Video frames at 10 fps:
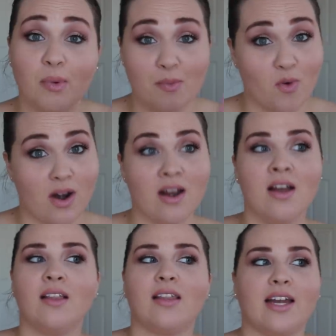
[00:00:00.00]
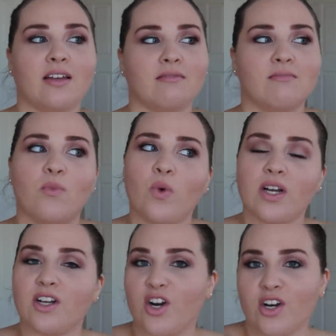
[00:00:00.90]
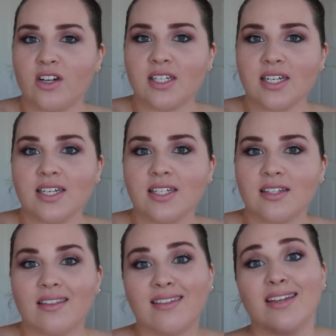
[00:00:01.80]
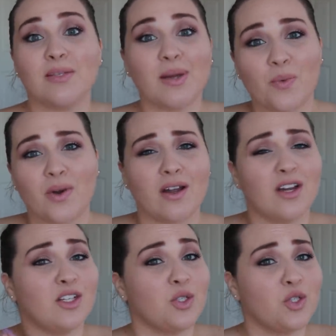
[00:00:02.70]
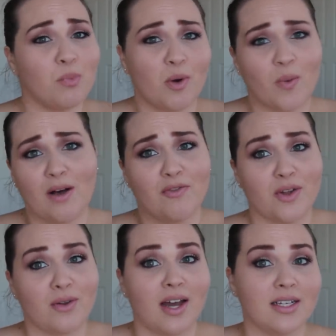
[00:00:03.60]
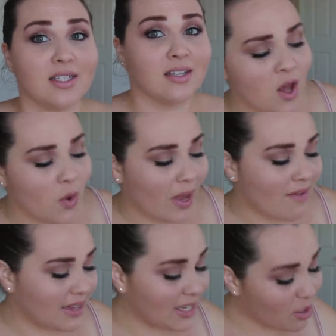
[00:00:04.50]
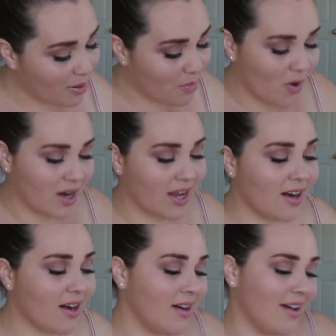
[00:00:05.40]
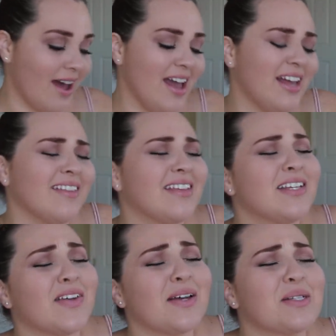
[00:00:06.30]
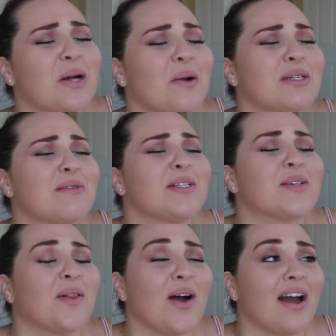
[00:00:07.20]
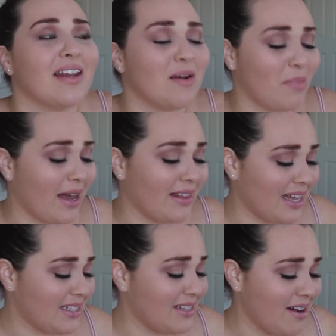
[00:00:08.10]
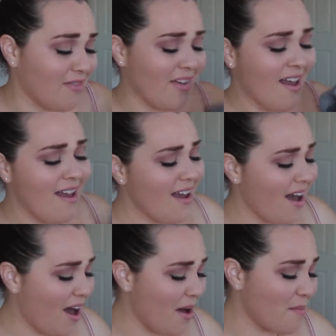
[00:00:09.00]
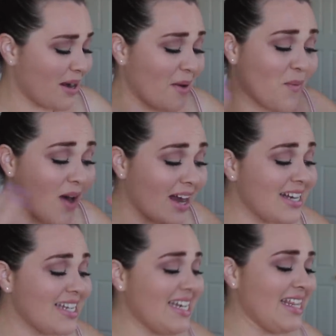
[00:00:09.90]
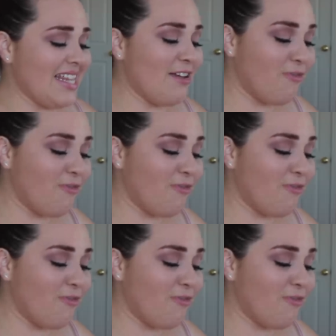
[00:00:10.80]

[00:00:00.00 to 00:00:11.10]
bit more like what hers is, then these might work super well for you guys. We have a little bit more here. These videos are always gonna be so long. I need to buy less stuff. But I wanted to get the